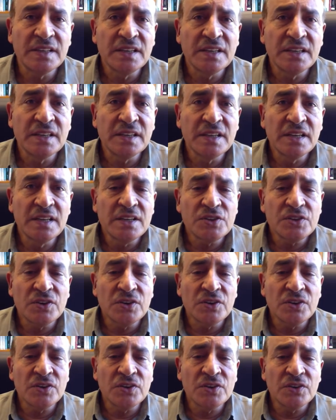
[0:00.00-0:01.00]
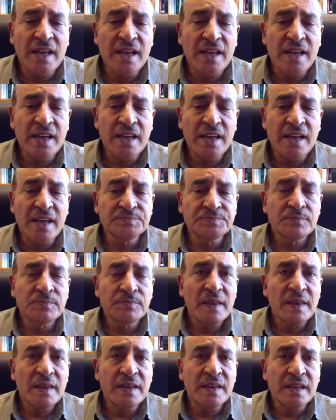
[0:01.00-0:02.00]
So A
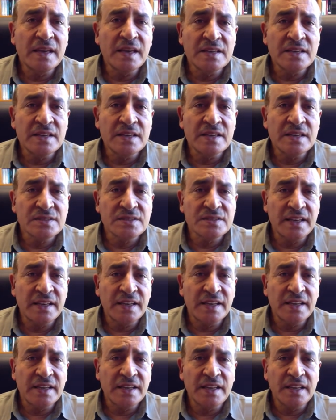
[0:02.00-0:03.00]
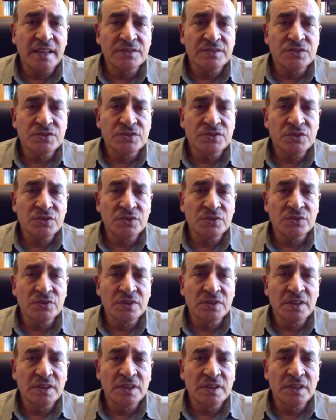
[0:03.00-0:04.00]
is dedicated to
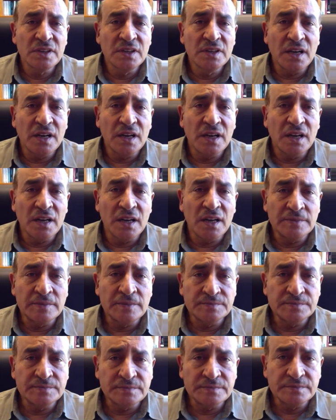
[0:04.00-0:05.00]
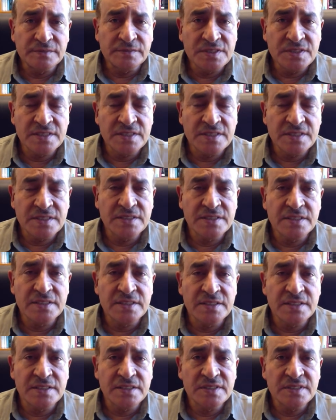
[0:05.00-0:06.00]
systems
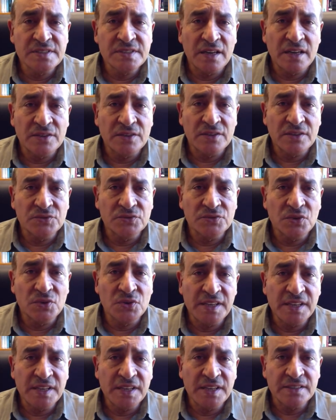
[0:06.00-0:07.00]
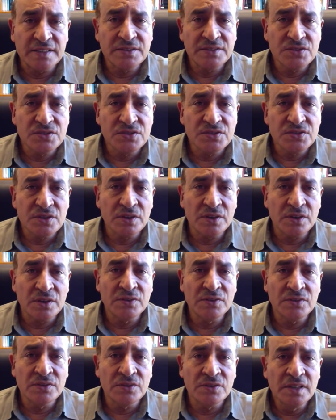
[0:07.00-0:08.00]
that are rotating. So
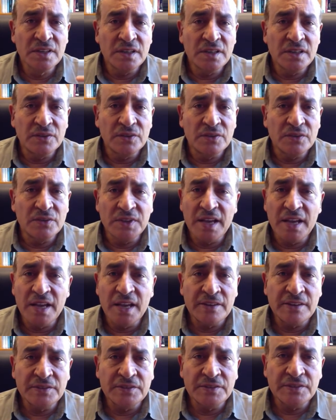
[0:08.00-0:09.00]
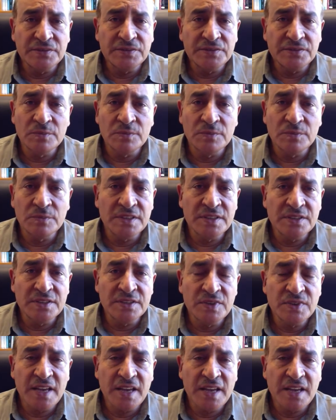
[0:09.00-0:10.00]
we have turbines, we
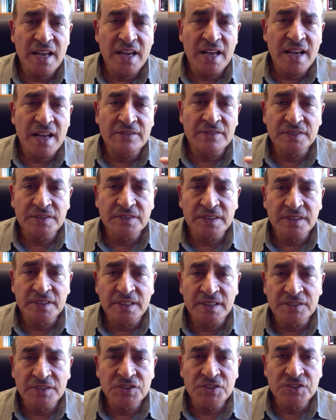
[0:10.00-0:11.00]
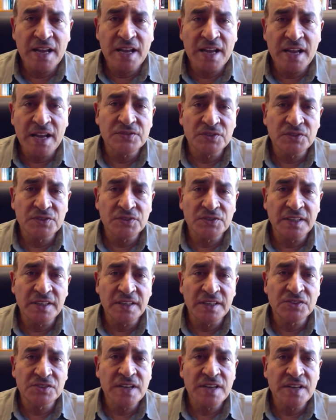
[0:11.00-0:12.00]
have shafts, rotating
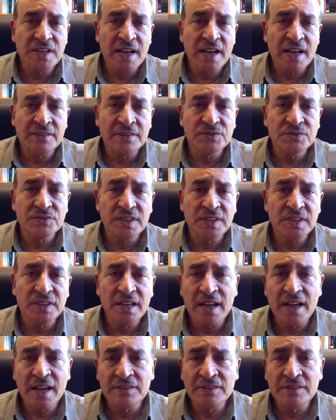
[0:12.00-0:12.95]
shafts, we have